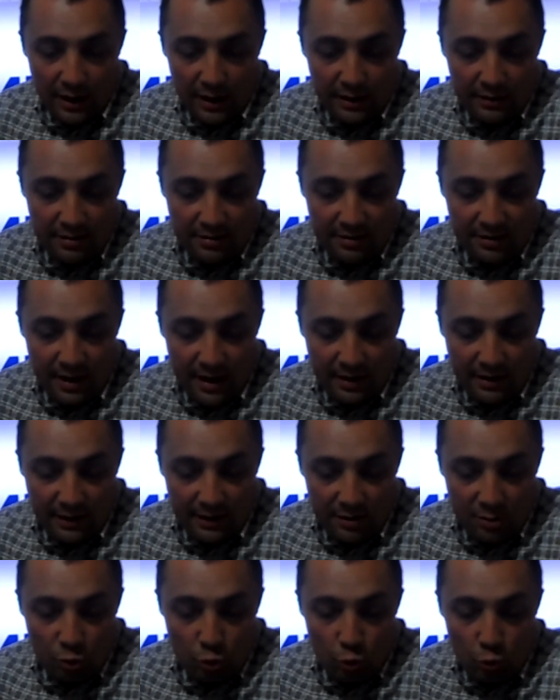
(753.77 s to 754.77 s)
Heat
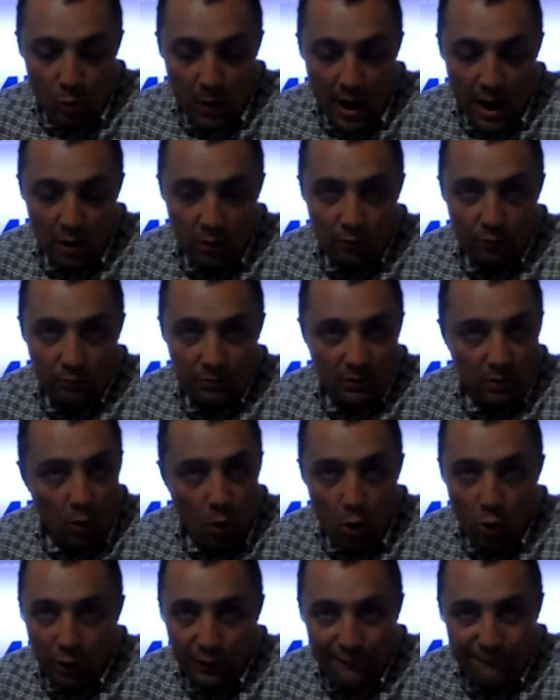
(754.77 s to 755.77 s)
sink is 2L,
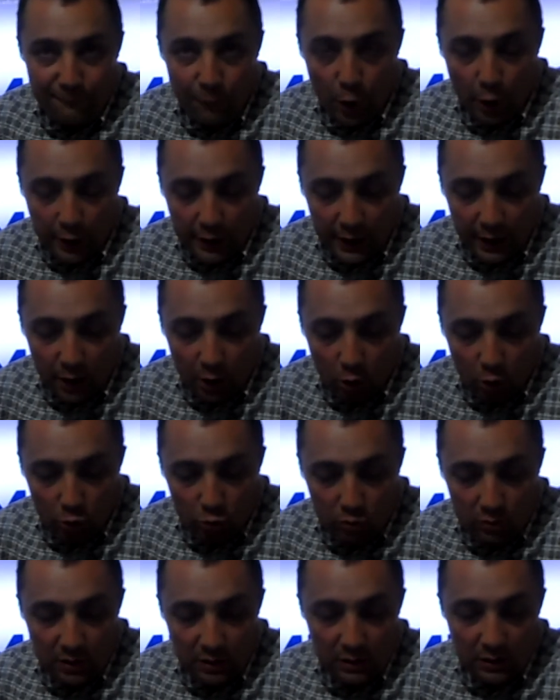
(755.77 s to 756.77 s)
only 4
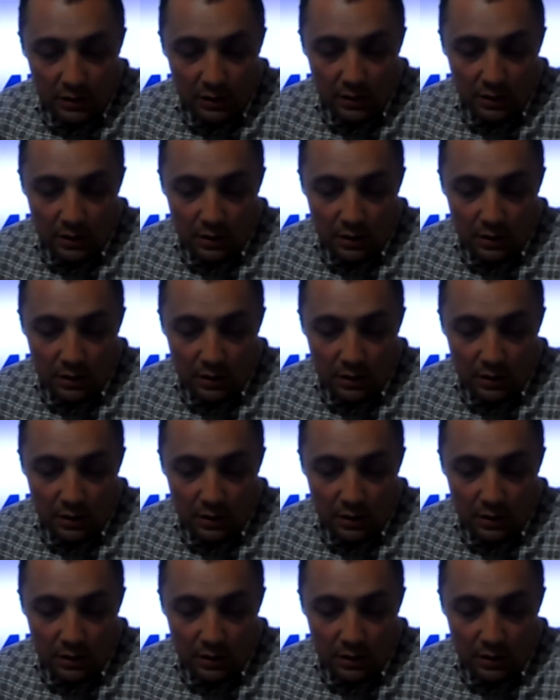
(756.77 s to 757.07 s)
kilos.